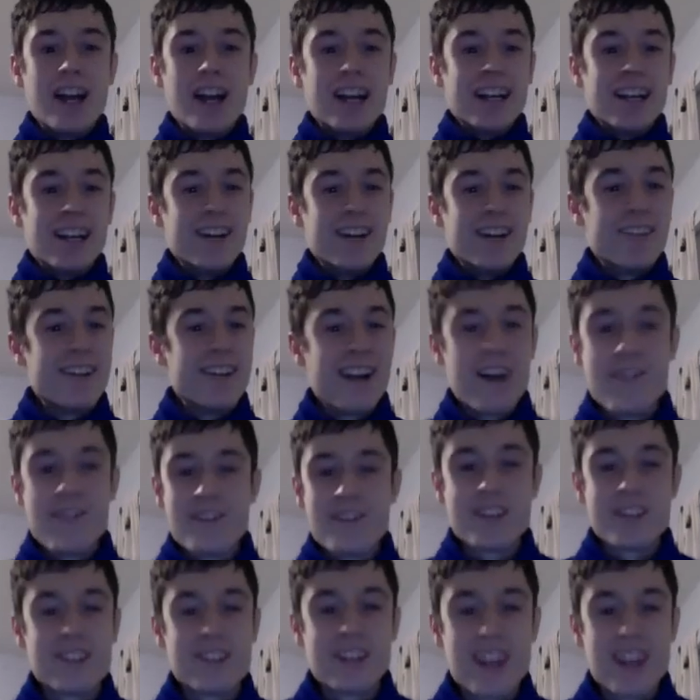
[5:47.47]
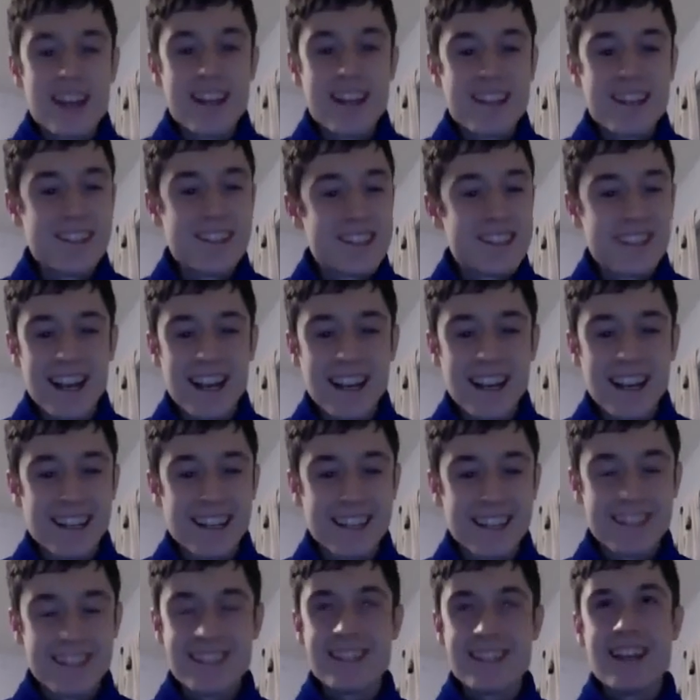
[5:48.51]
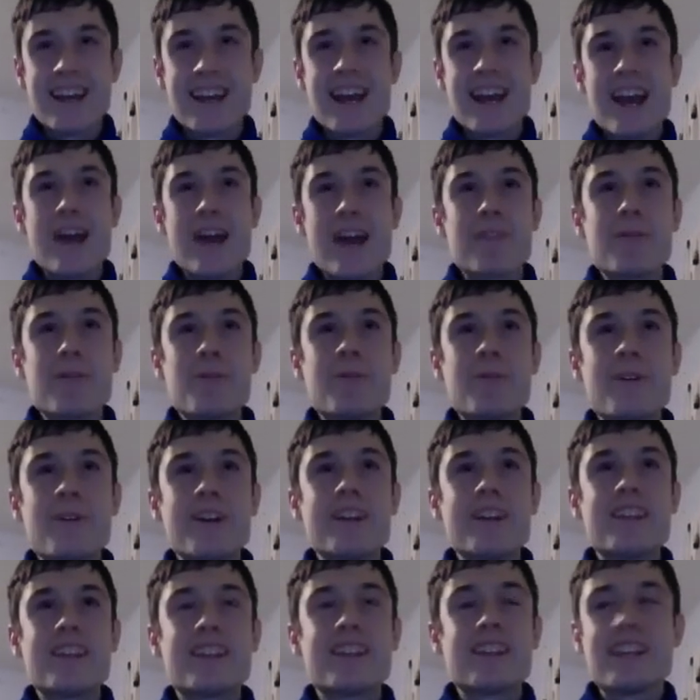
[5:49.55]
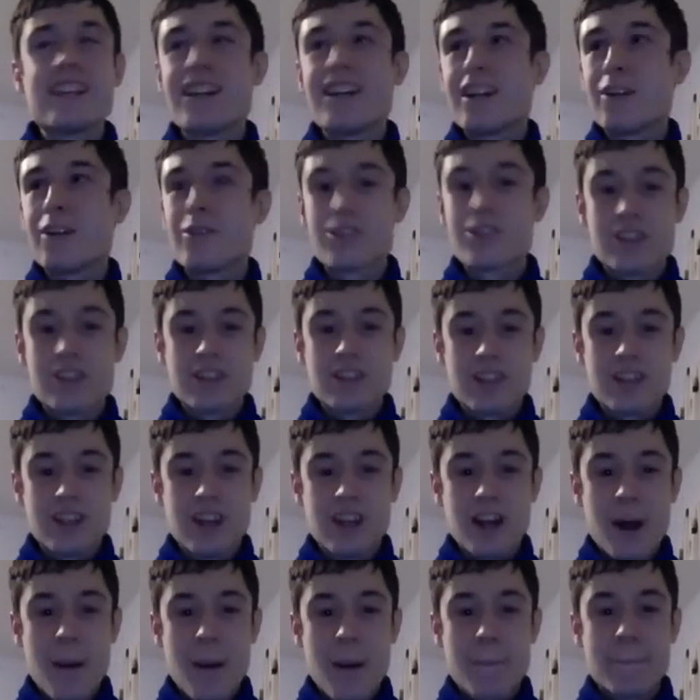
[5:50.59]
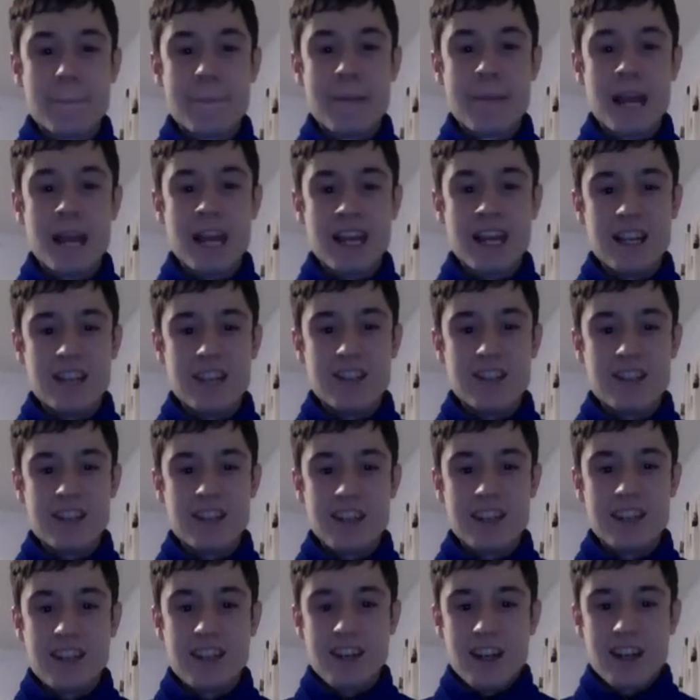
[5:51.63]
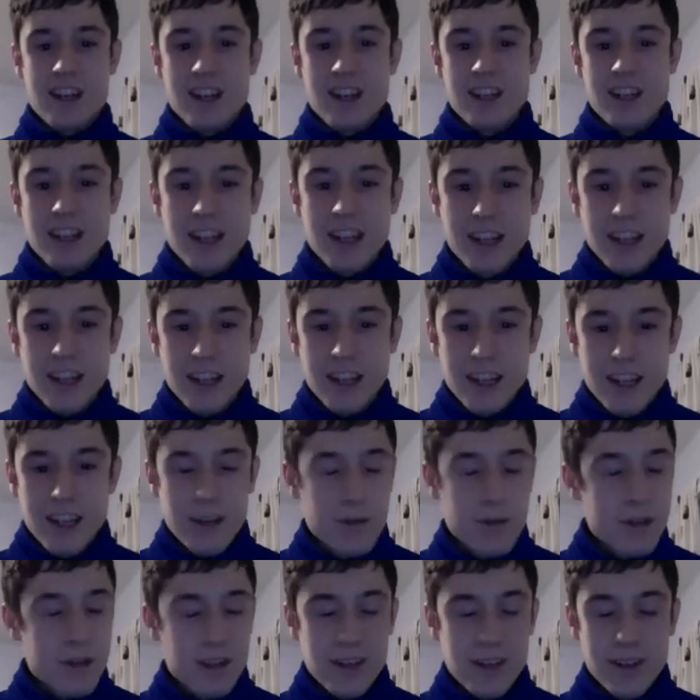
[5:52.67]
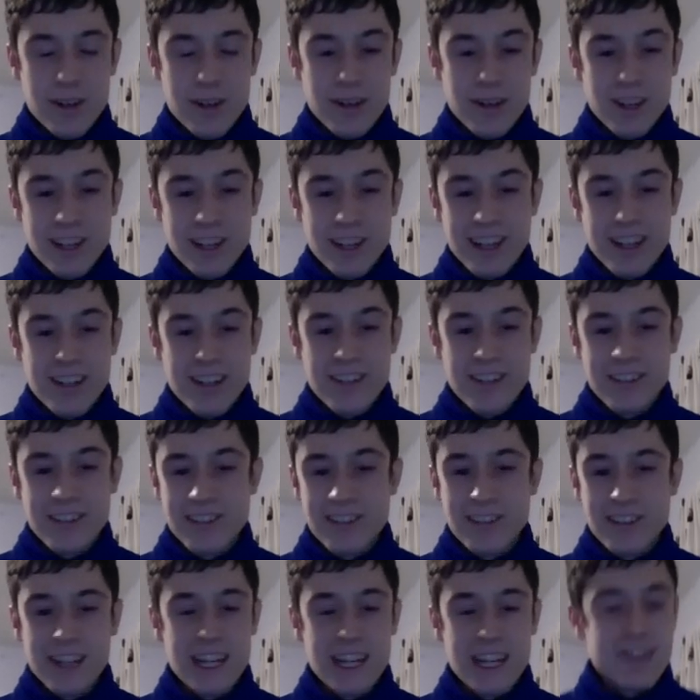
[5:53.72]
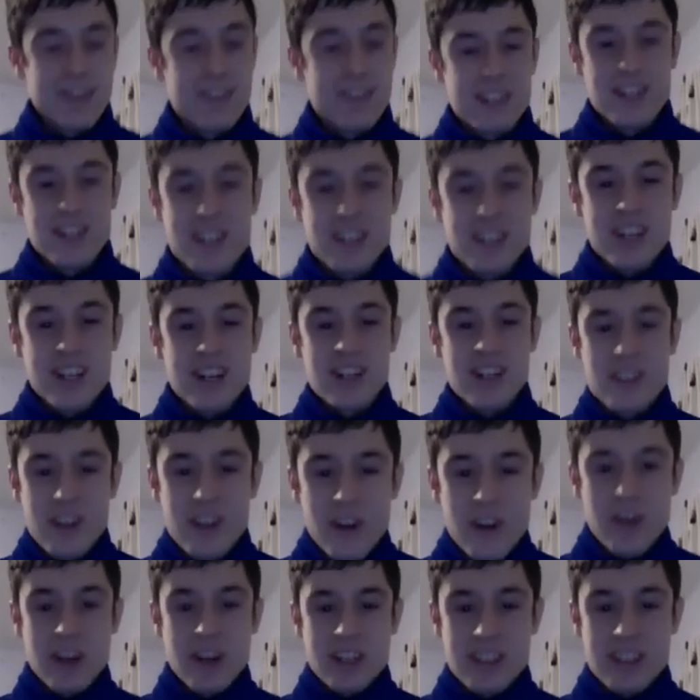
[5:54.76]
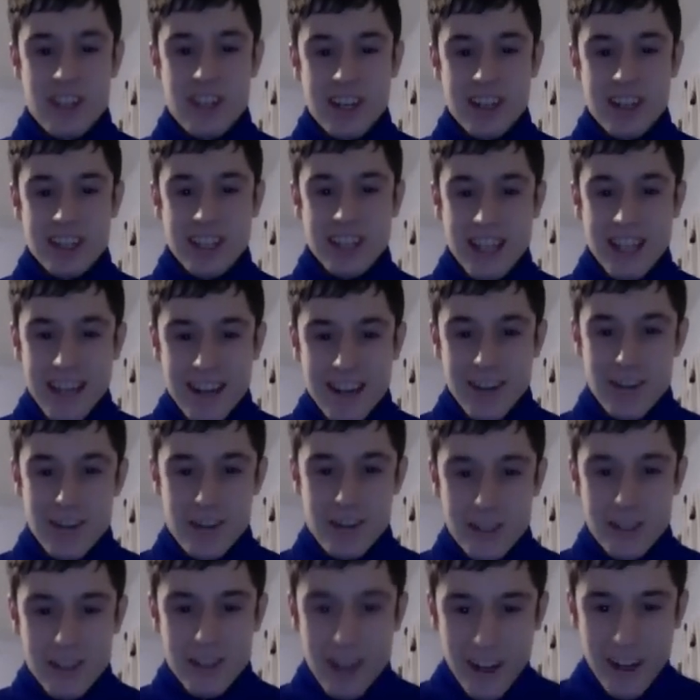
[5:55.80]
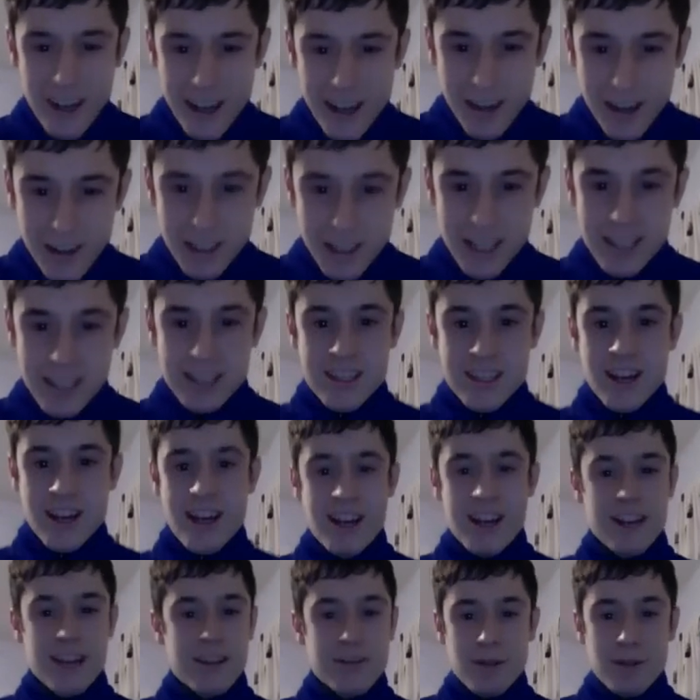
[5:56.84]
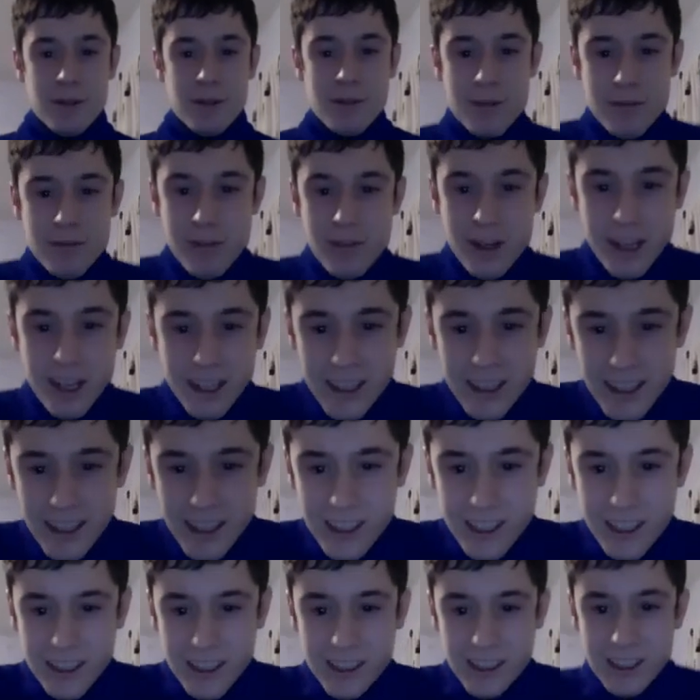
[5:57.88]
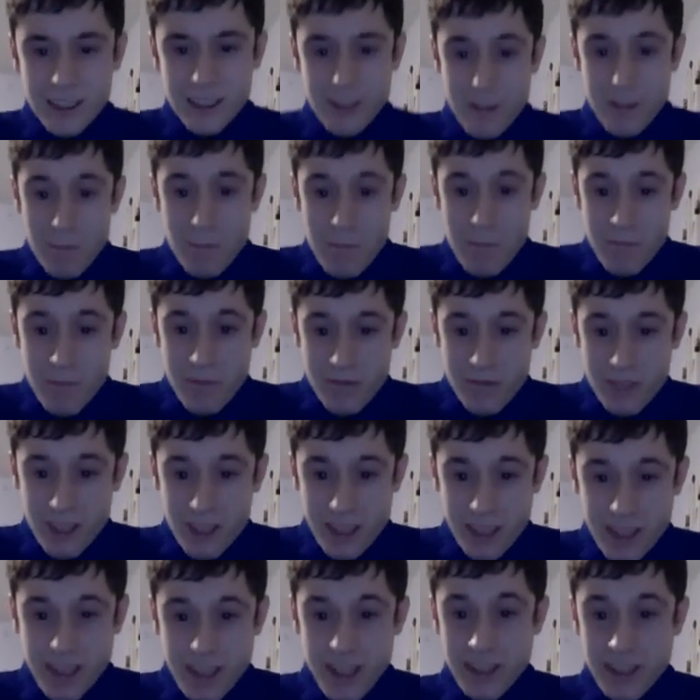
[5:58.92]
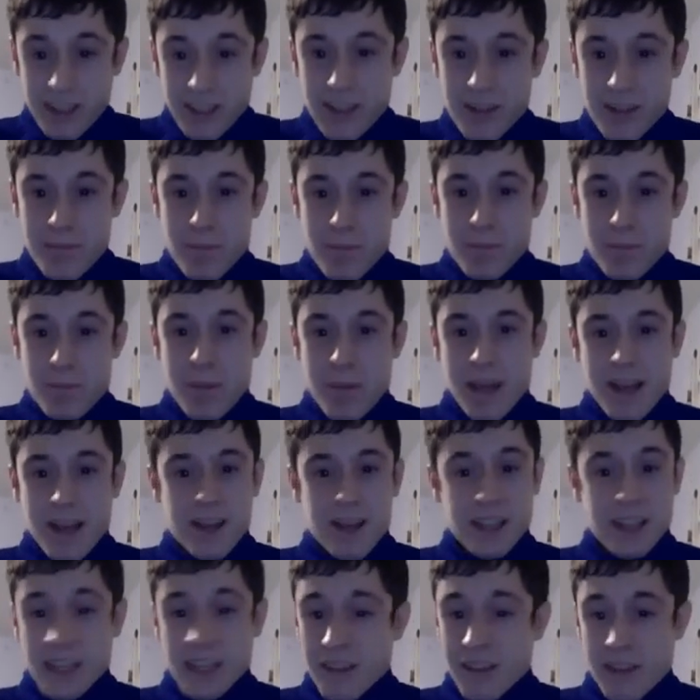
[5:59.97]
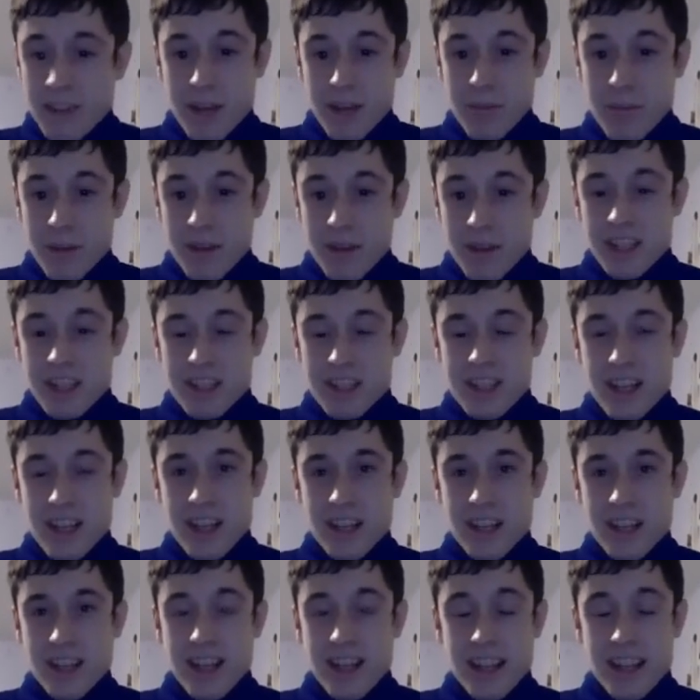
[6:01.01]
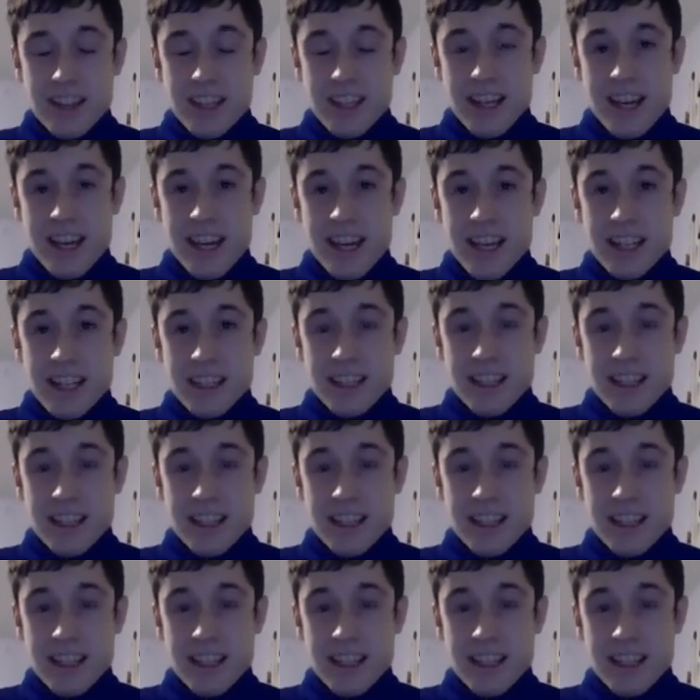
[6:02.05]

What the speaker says: It went on for 10 seconds. Everyone in the theater was amazed. It was and it was just a taunt that Arrow saw how he'd die if he would fight. We couldn't bear to give that movie the 8